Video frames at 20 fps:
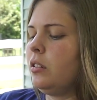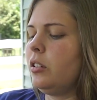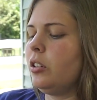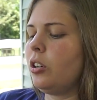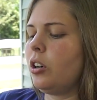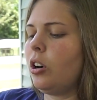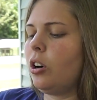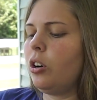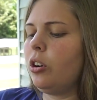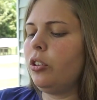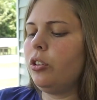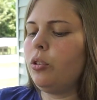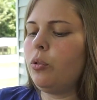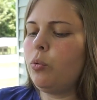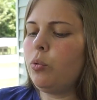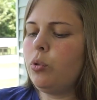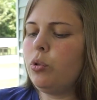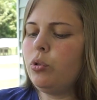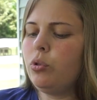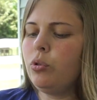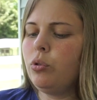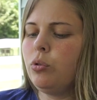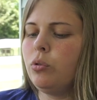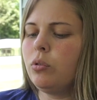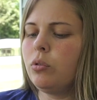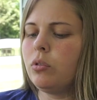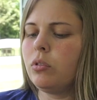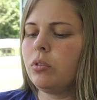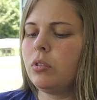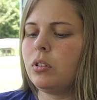They're all the
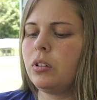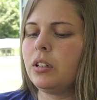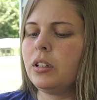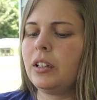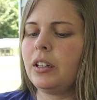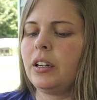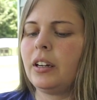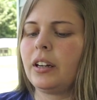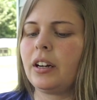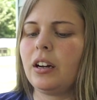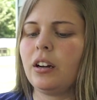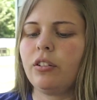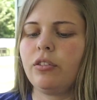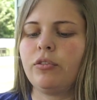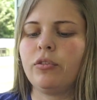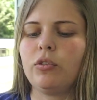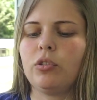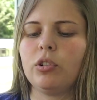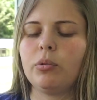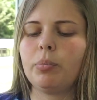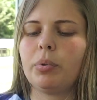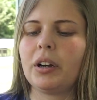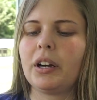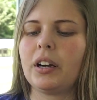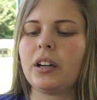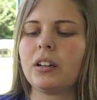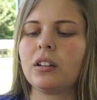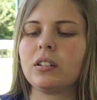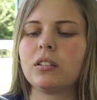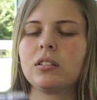Woo. And I got 4
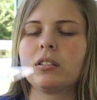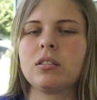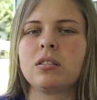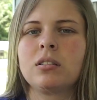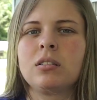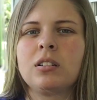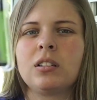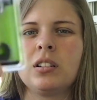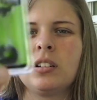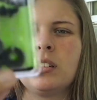packs